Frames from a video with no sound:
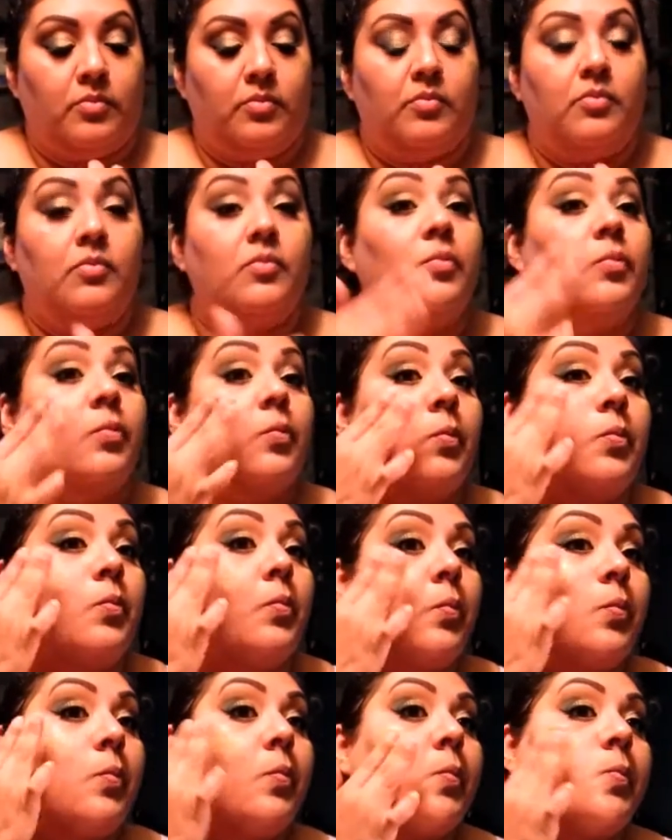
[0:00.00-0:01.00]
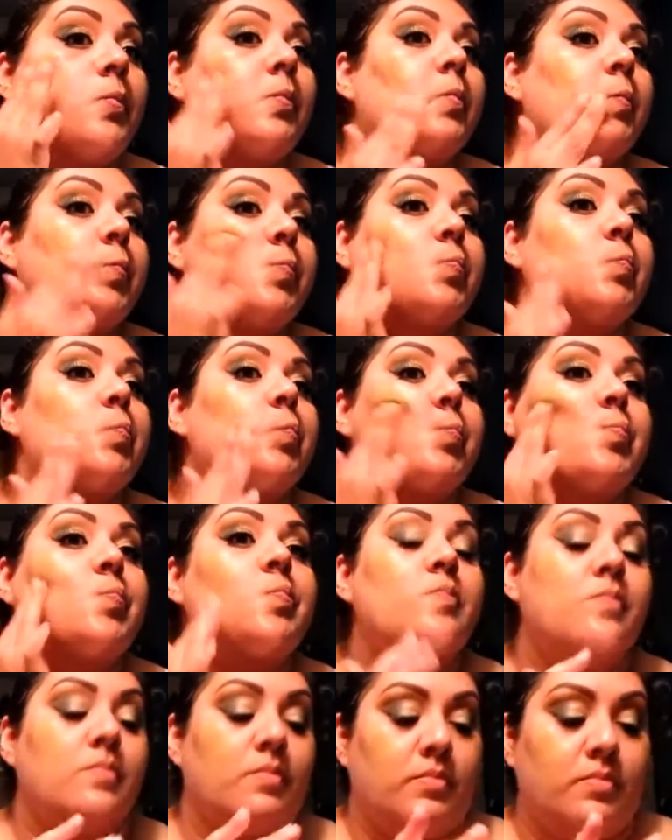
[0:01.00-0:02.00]
This foundation is
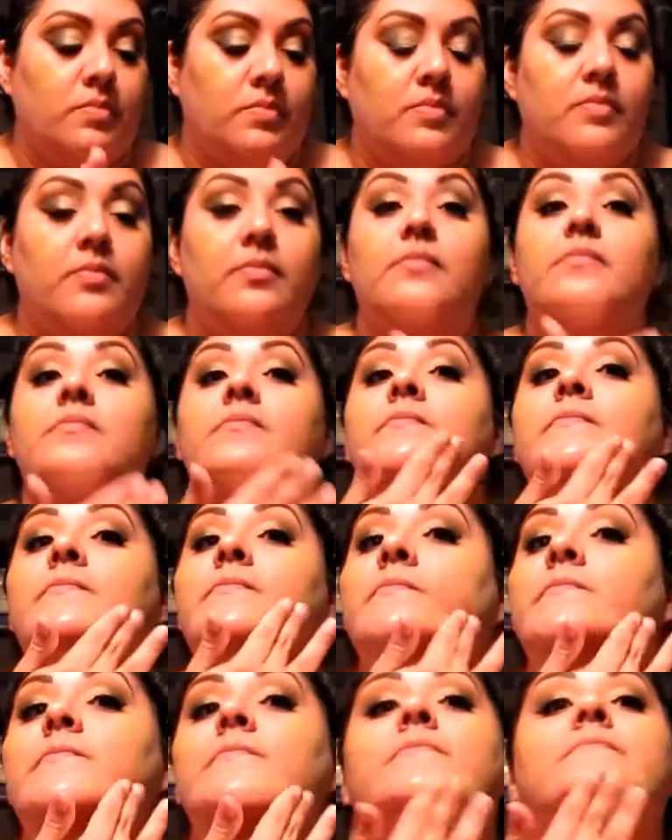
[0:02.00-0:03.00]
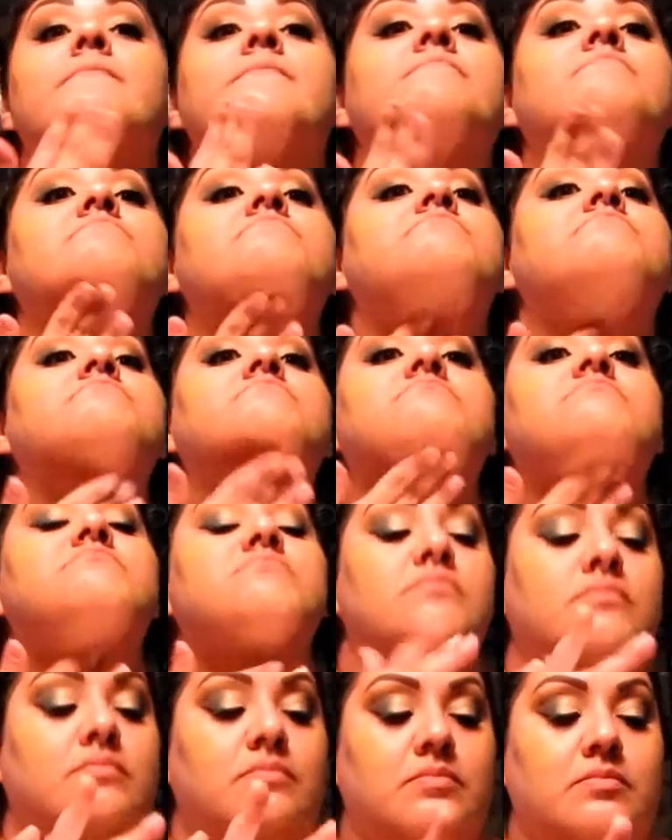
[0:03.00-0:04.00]
amazing, and I got this foundation at
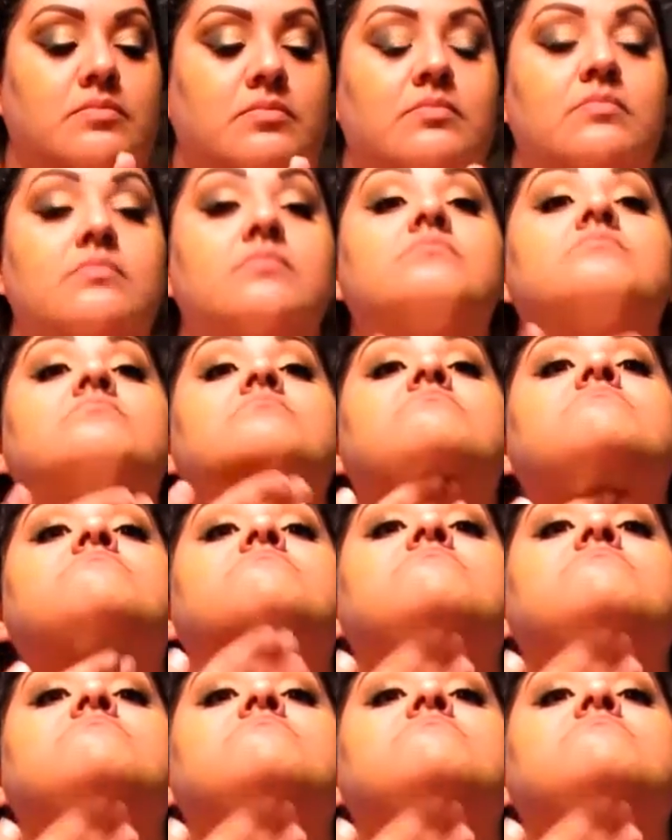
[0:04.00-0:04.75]
Generation Beauty,